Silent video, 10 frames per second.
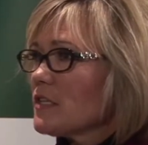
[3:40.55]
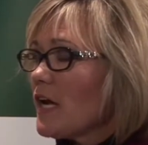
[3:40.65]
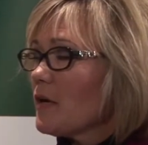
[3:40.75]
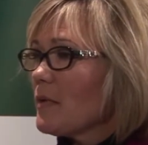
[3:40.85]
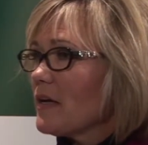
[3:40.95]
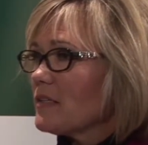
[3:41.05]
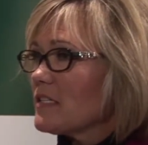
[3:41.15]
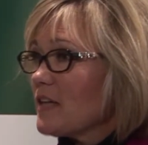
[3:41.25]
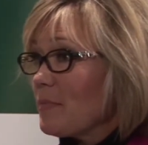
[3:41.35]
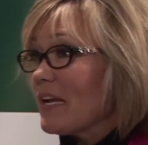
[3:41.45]
talk about
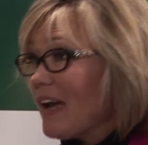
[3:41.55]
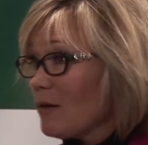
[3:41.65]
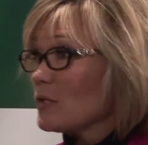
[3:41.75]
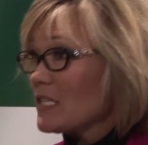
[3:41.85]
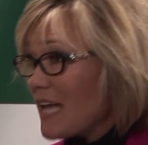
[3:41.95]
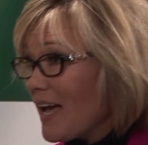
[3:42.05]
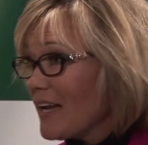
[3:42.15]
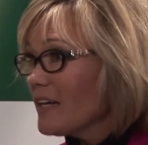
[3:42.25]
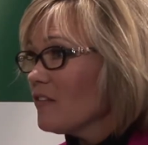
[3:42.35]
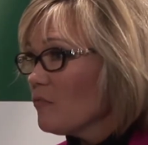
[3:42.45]
stepping
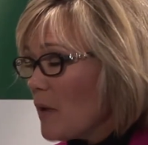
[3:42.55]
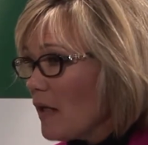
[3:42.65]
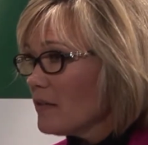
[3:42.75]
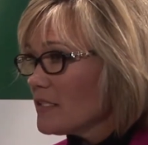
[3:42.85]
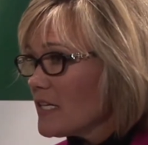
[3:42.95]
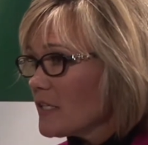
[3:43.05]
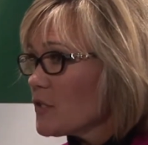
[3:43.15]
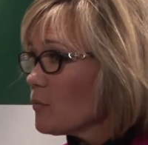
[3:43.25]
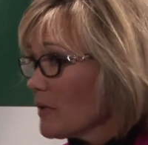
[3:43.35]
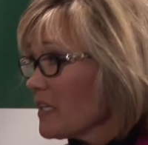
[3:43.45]
outside of
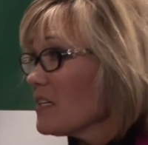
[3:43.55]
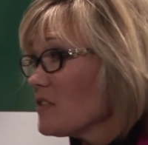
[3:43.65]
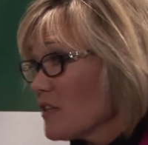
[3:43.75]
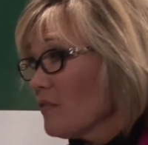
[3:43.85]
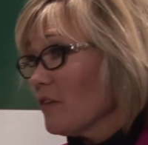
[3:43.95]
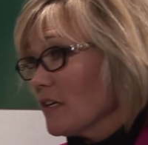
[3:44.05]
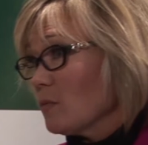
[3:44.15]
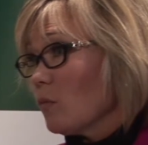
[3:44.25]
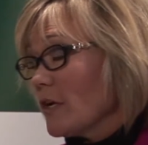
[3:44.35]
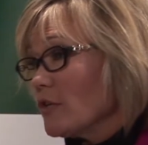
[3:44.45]
politics. It really is
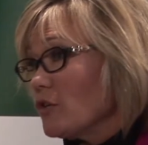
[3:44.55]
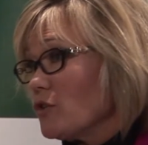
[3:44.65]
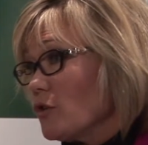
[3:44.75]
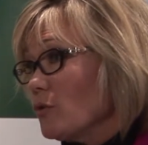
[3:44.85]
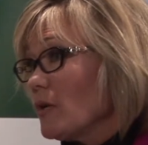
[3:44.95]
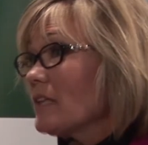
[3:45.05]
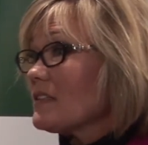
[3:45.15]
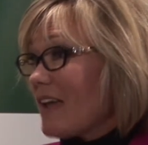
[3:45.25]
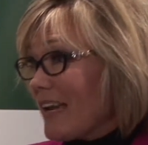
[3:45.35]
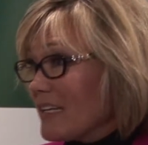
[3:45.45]
different once you get
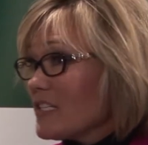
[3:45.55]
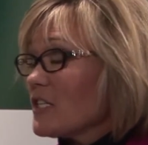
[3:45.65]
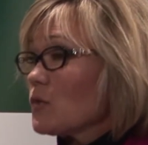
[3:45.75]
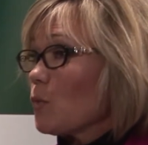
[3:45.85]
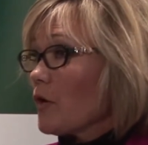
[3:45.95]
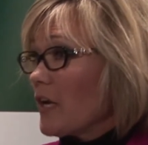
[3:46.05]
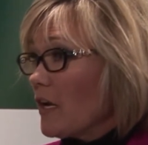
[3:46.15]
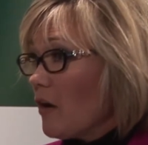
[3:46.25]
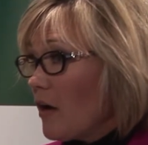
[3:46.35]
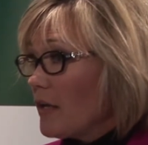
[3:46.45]
scientists
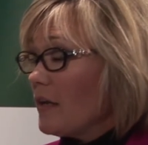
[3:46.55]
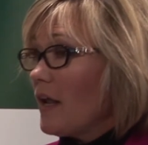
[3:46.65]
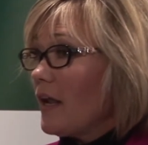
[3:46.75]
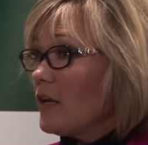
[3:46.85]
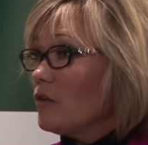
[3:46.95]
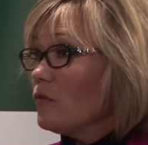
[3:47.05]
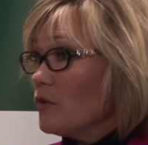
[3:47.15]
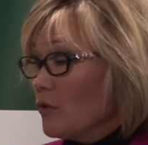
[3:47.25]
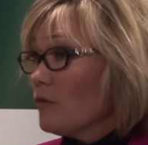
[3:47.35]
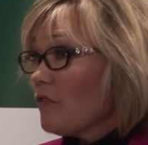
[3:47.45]
working on a
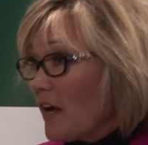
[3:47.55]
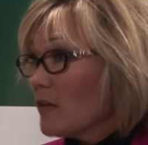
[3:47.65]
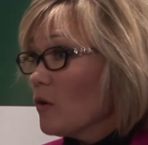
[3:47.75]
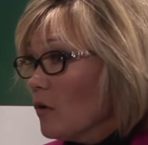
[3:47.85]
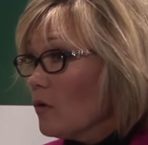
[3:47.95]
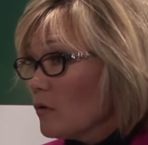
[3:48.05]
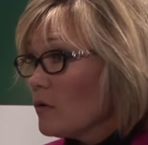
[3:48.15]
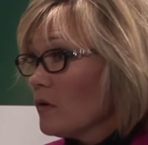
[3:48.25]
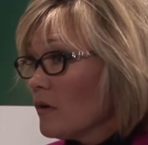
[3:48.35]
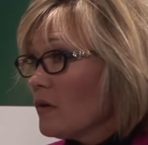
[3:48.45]
unified goal,
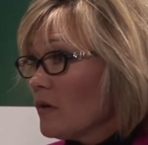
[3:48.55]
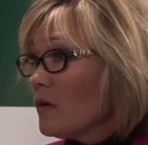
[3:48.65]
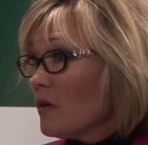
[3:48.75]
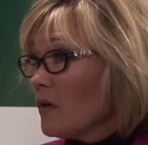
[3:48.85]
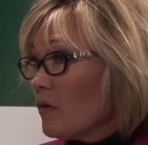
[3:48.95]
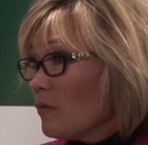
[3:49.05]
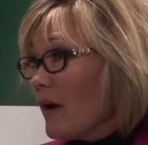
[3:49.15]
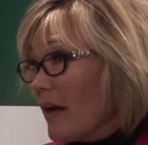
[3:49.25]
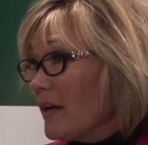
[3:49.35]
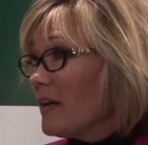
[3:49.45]

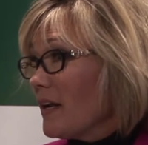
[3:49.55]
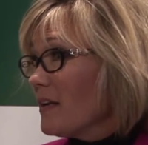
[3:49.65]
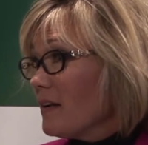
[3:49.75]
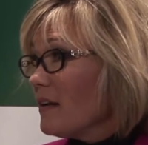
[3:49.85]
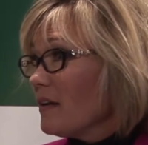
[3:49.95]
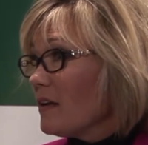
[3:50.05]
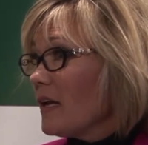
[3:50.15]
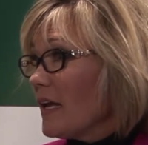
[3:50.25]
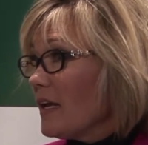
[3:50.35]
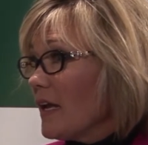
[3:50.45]
right? And
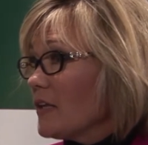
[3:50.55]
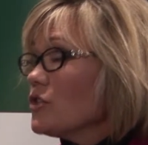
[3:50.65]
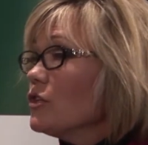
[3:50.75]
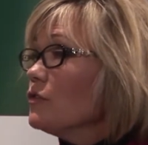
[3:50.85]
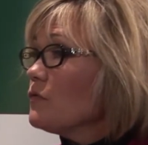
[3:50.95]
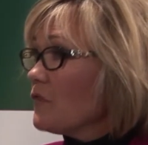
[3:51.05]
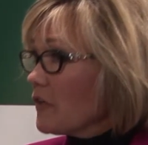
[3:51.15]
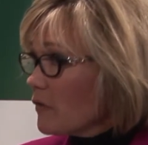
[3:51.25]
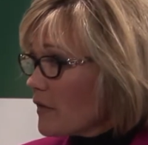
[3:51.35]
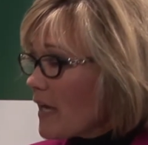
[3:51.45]
and do you
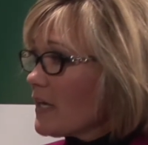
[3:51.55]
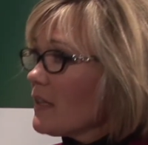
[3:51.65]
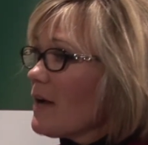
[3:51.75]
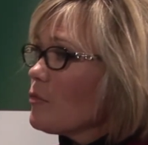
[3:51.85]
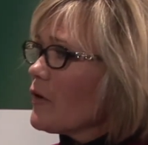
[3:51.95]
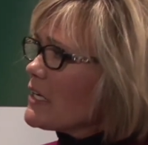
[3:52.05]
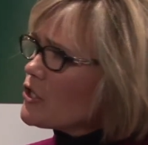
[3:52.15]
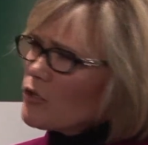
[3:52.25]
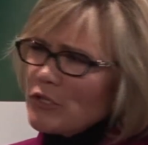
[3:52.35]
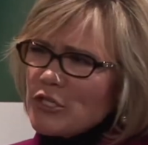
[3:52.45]
feel that
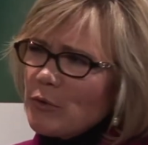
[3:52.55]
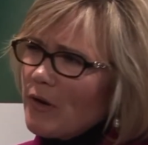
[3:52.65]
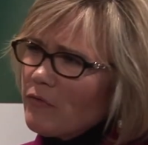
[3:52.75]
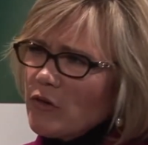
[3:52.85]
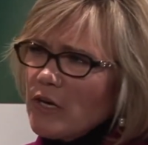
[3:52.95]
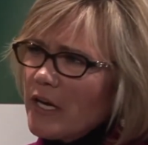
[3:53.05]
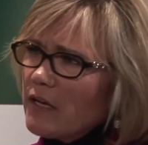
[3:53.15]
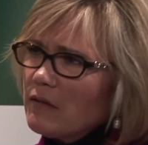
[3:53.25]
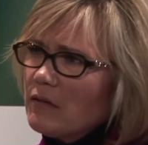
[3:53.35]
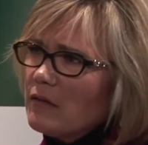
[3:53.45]
collaboration, or do you ever
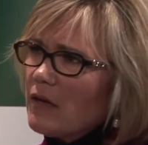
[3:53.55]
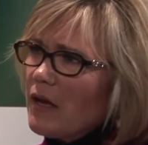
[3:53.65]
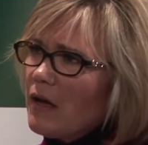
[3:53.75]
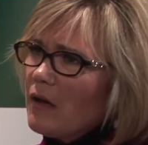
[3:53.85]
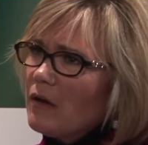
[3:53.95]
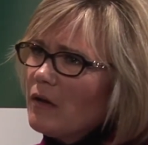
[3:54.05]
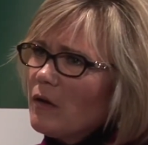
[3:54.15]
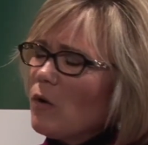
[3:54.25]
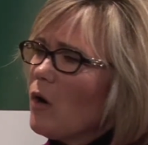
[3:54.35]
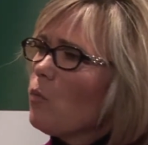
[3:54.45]
hit uh,
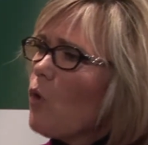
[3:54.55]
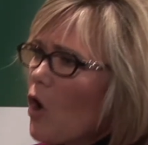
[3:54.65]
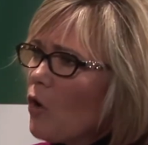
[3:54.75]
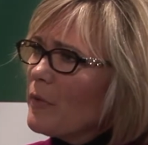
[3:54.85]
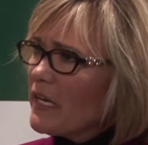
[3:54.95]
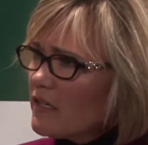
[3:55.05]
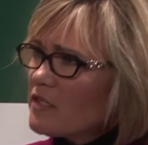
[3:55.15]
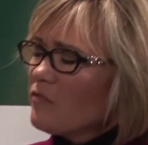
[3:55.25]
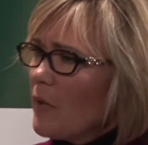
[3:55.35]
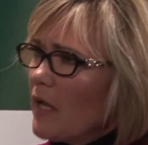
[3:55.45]
a, a, wall because of